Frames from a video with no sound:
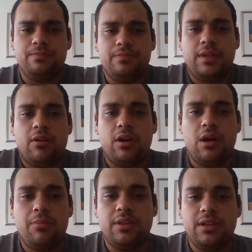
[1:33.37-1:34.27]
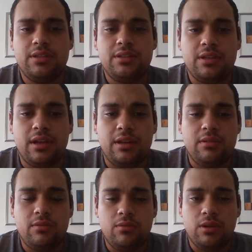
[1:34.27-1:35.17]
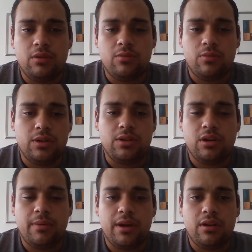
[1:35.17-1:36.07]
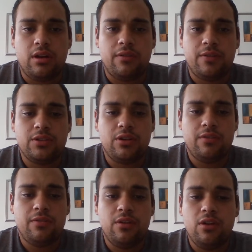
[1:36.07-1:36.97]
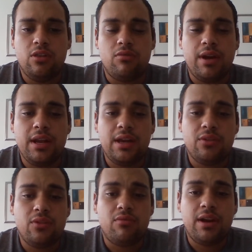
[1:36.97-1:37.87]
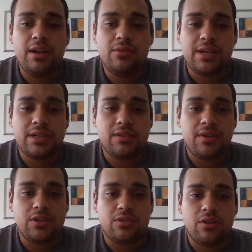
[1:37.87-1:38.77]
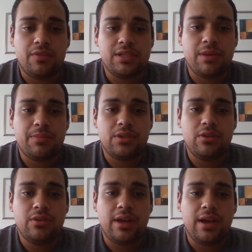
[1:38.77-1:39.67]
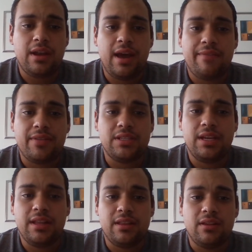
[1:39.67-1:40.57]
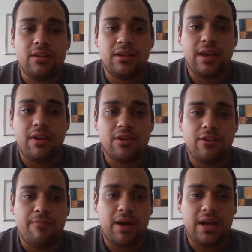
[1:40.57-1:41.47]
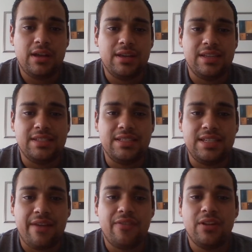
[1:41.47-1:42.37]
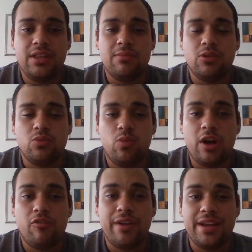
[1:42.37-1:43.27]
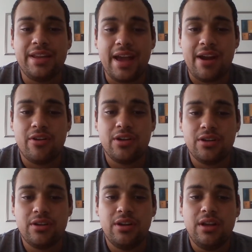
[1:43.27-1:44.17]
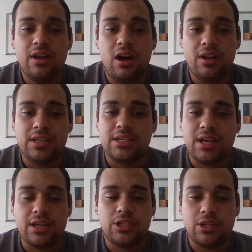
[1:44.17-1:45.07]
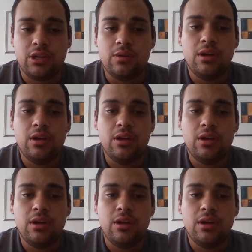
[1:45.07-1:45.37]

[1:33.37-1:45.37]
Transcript: Now a couple things I want to talk about. First off, the writing. I thought the writing was actually very strong for this episode, and I have to say that the character of Maya is definitely the most well-written character on the entire show.